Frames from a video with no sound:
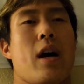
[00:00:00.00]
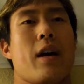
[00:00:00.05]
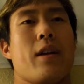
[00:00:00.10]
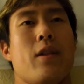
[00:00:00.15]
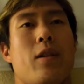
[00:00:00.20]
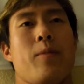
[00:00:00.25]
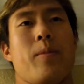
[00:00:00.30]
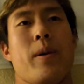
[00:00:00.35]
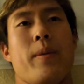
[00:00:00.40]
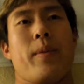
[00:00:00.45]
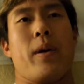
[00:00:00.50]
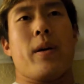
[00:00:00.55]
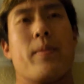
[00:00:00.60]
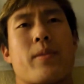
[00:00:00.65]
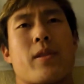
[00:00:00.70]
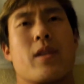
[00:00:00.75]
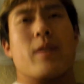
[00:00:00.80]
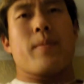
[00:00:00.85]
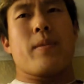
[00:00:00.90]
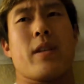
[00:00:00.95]
I know my
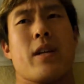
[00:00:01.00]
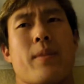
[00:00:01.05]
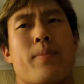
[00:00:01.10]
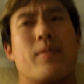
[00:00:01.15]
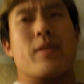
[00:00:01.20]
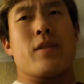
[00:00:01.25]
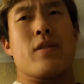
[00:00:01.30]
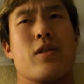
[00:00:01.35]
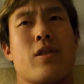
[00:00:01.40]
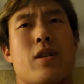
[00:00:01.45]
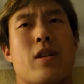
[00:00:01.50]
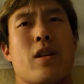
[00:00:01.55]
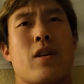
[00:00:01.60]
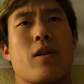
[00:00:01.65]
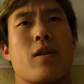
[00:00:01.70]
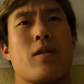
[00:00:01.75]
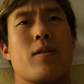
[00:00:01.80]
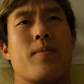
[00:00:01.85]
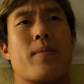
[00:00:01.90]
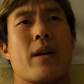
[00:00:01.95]
mom's coming up in
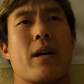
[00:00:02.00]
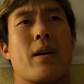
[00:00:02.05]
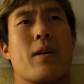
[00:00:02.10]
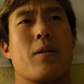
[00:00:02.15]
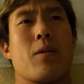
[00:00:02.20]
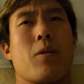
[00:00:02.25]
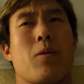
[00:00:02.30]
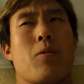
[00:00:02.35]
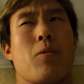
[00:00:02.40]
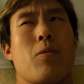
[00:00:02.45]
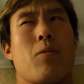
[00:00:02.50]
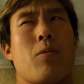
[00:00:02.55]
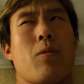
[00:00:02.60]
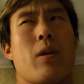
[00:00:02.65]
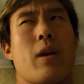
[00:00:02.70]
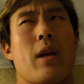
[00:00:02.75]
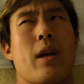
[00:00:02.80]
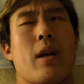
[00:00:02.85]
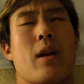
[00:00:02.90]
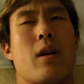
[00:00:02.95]
Chico in about a
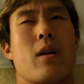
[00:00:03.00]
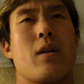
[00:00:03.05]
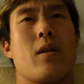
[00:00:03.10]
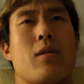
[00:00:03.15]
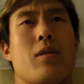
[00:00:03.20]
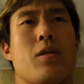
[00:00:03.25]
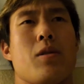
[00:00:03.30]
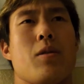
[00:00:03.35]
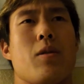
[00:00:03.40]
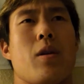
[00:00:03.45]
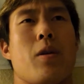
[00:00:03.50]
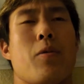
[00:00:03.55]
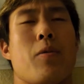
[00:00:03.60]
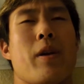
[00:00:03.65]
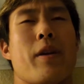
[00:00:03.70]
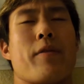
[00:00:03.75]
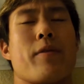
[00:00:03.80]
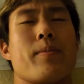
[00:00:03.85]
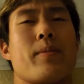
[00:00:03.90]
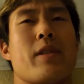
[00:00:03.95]
week to a
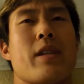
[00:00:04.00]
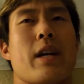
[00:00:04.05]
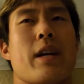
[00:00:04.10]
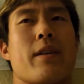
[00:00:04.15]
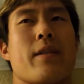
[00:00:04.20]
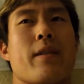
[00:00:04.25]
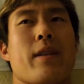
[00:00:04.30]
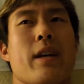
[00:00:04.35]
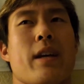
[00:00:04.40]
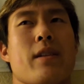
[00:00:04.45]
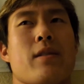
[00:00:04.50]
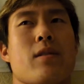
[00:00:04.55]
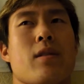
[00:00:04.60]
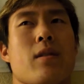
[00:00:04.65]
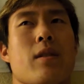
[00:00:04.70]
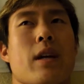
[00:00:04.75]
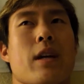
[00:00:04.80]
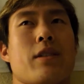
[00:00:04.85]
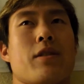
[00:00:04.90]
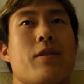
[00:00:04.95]
week from Saturday,
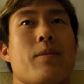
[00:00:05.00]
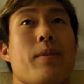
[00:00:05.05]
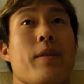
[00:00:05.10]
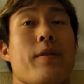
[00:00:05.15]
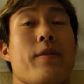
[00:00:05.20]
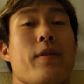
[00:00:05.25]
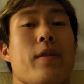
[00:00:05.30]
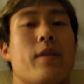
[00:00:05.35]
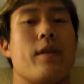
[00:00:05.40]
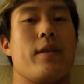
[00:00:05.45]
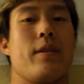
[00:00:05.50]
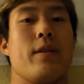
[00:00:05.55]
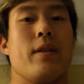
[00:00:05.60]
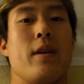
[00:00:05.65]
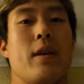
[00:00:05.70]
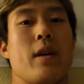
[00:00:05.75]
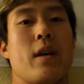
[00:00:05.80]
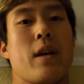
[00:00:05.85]
so that should be fun.